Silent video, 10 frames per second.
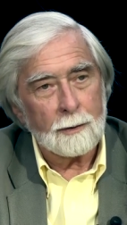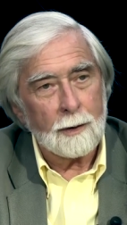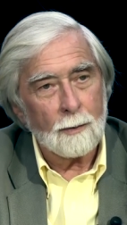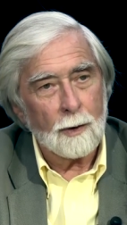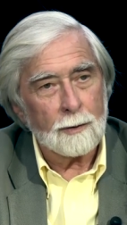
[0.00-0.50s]

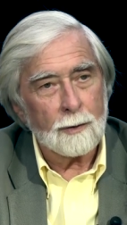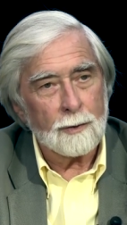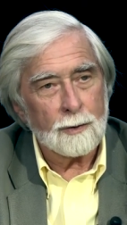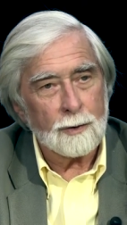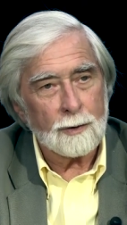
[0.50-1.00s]
They wanted
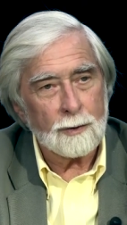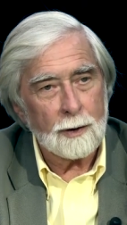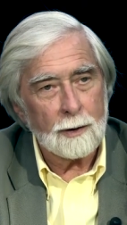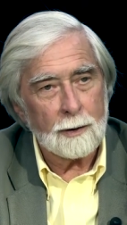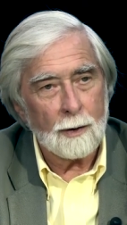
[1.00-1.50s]
to
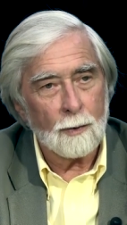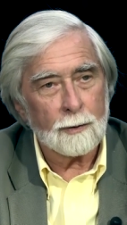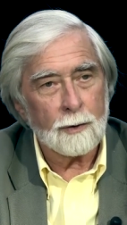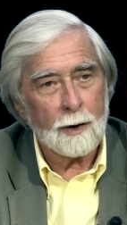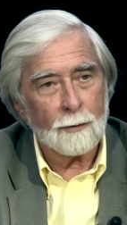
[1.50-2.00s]
succeed, they
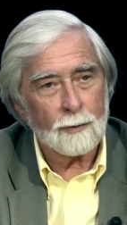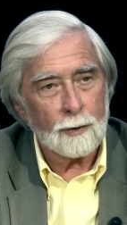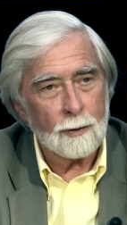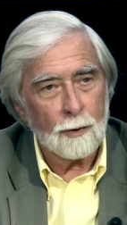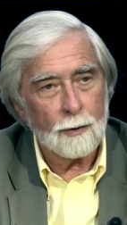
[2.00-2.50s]
wanted to have
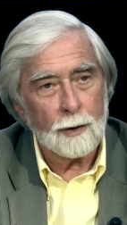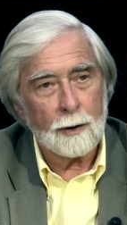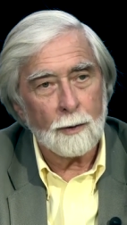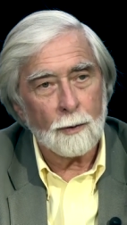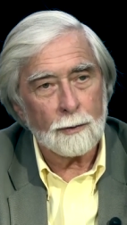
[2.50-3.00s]
security,
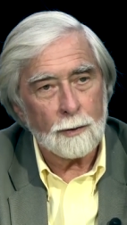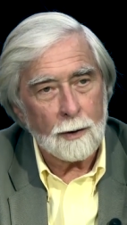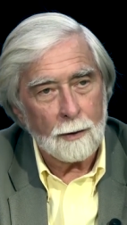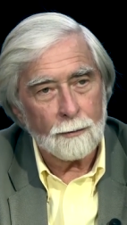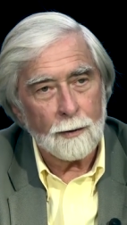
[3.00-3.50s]
they wanted
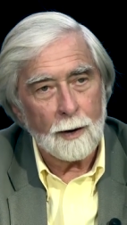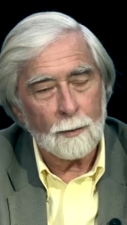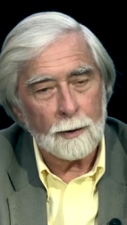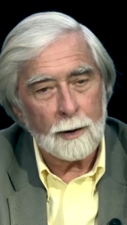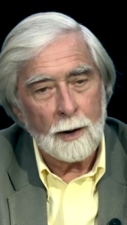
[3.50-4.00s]
to have
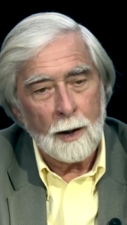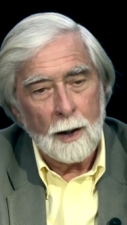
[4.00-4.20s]
family.